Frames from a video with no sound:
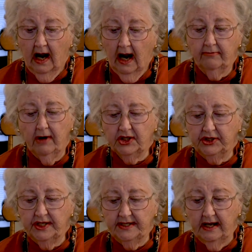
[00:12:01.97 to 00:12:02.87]
I
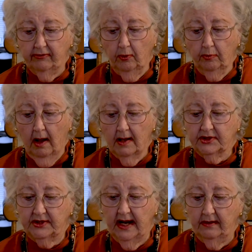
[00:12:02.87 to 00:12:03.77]
rushed the several
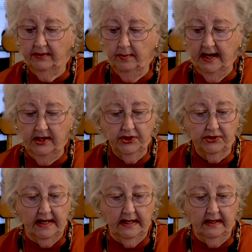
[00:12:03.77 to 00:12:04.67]
blocks down the main
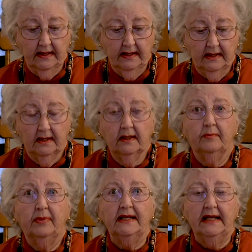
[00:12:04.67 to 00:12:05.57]
street,
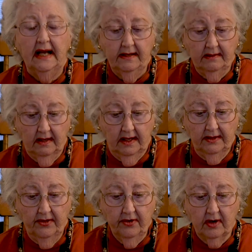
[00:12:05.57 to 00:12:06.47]
but yet
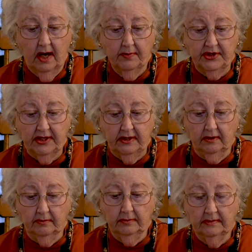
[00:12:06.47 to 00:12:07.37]
another
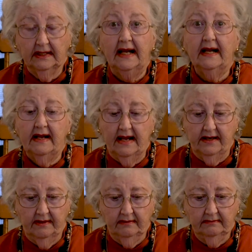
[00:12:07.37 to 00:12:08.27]
obstacle lay ahead.